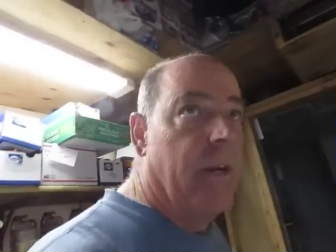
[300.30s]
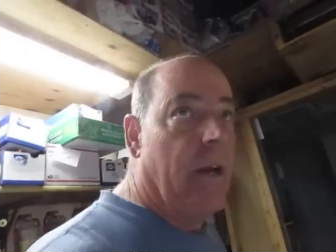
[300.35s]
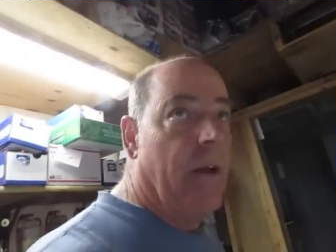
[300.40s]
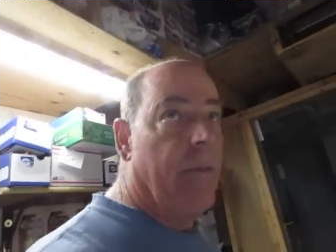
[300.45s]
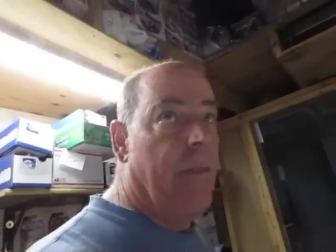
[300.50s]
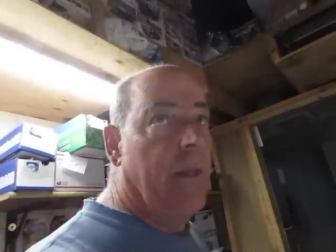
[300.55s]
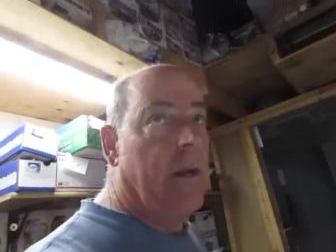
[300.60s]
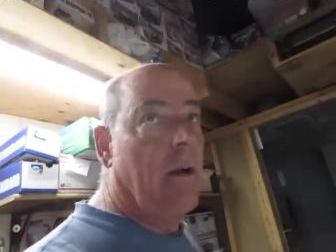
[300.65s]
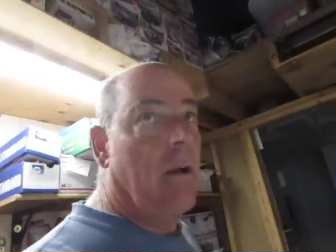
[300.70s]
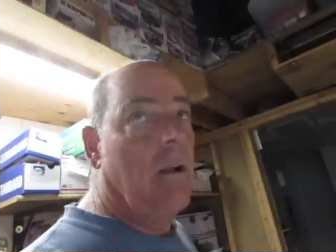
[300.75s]
now
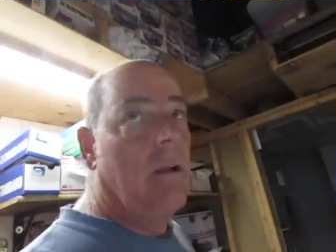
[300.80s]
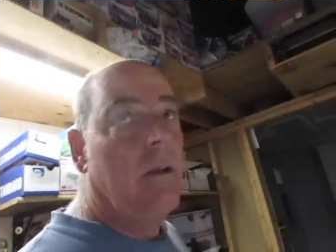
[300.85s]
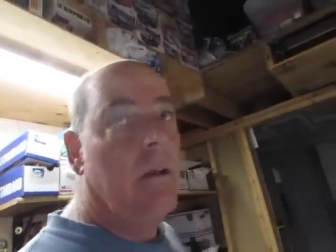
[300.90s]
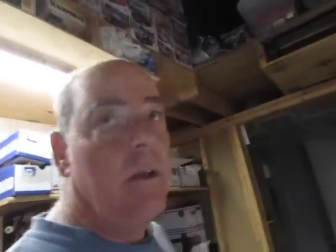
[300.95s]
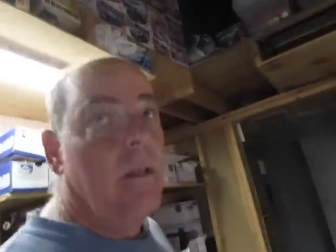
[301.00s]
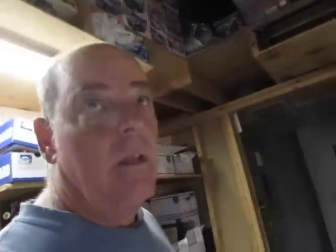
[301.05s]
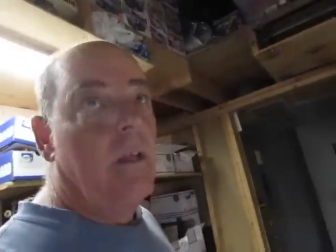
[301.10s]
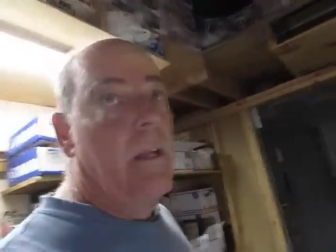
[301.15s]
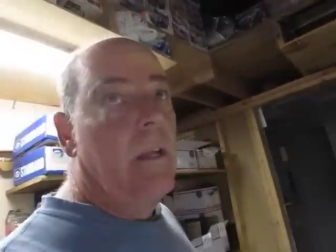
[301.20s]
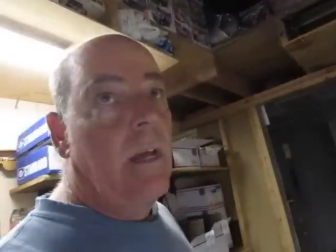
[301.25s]
and then. I'll
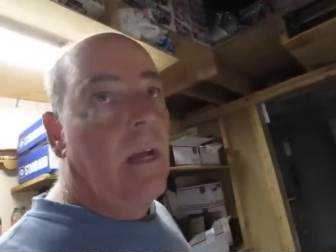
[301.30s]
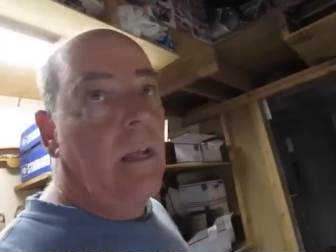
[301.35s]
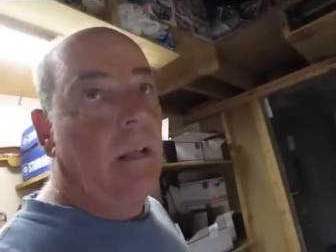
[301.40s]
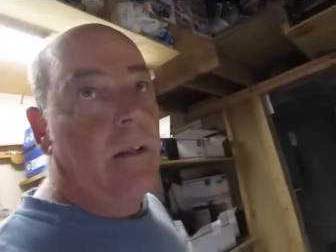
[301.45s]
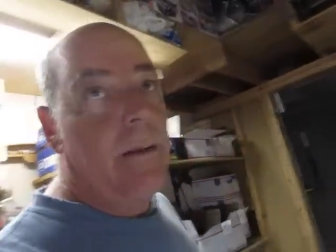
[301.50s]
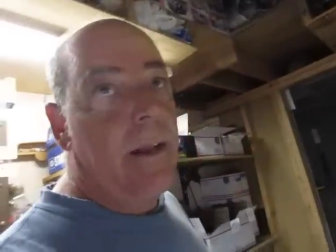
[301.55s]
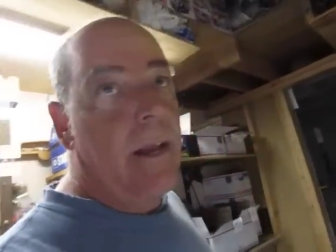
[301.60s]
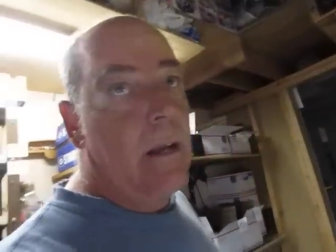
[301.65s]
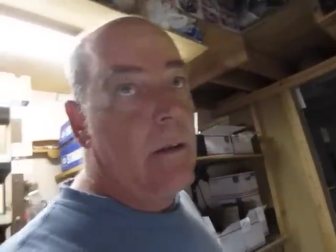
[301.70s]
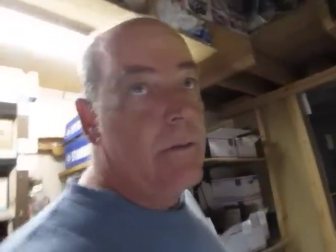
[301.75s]
I'll
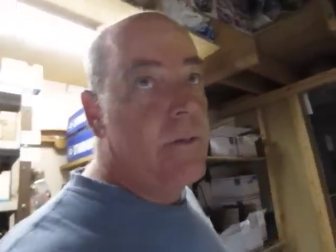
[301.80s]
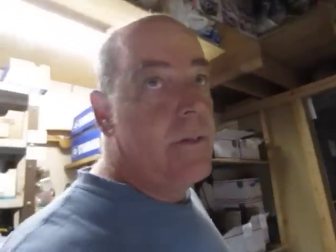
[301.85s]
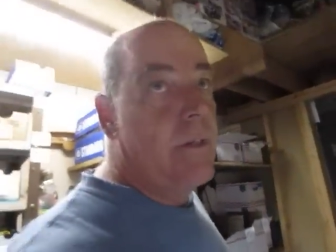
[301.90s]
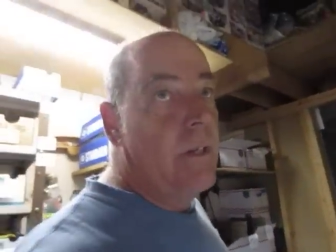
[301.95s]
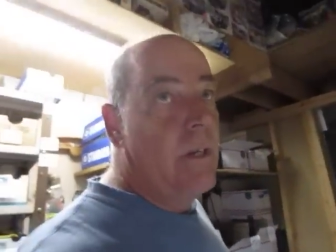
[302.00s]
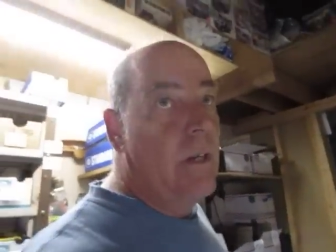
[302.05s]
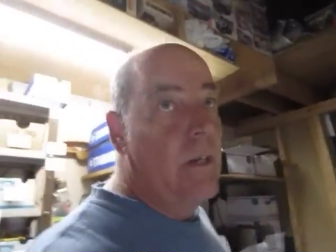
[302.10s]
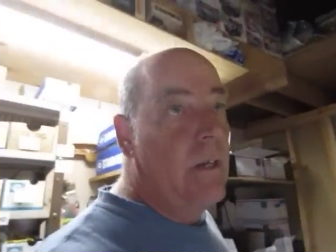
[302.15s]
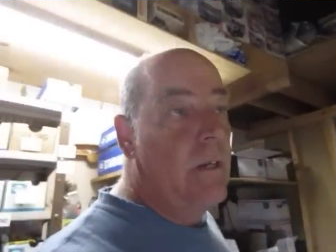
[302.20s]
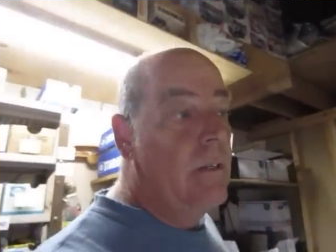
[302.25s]
announce
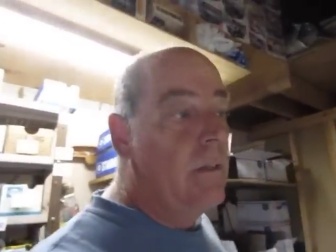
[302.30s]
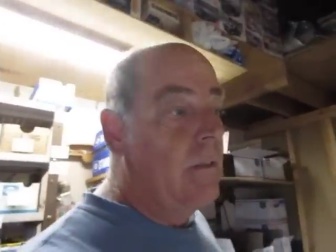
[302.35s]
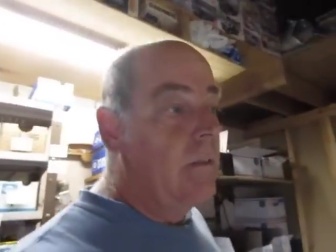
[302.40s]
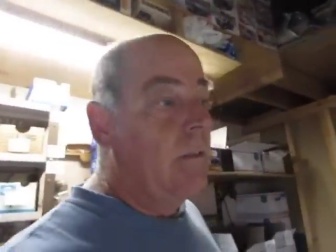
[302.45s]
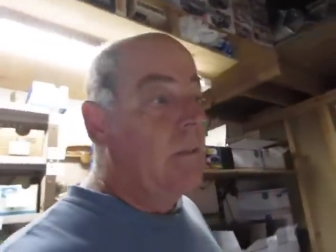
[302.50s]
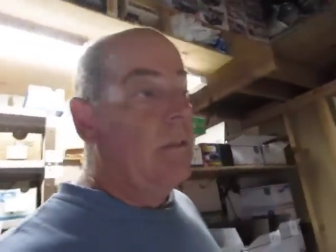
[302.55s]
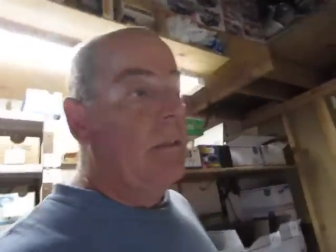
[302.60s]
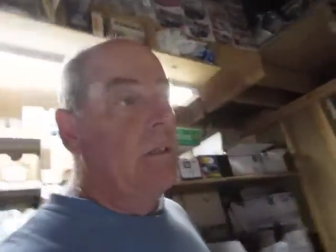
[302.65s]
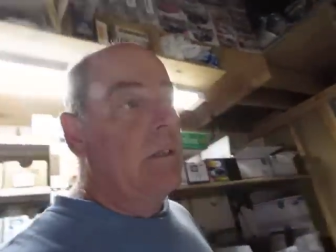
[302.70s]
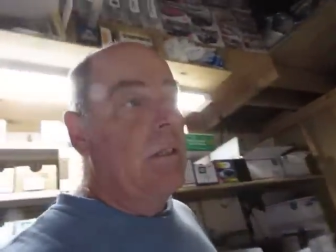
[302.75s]
a,
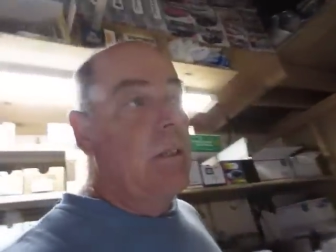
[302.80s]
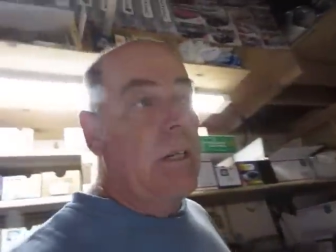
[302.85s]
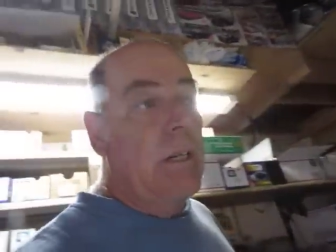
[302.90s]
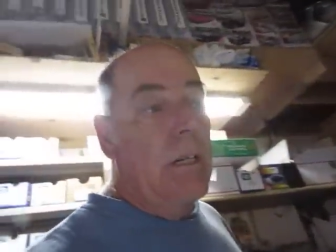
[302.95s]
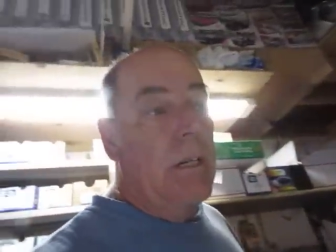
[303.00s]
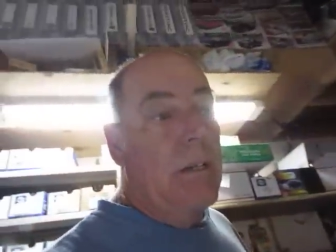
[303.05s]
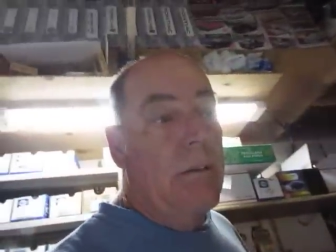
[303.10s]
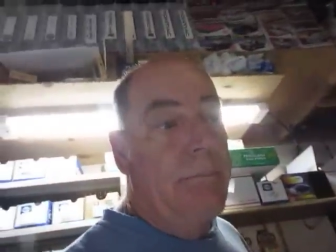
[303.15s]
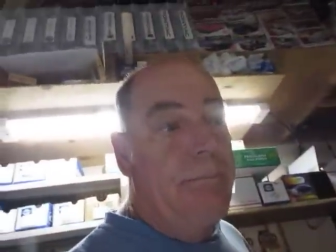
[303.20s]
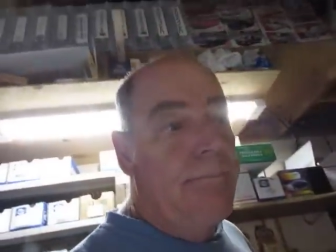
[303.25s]

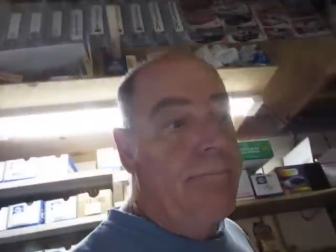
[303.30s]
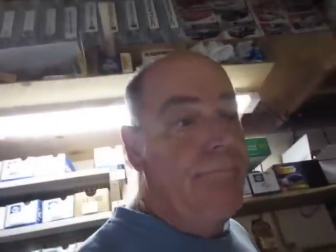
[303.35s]
a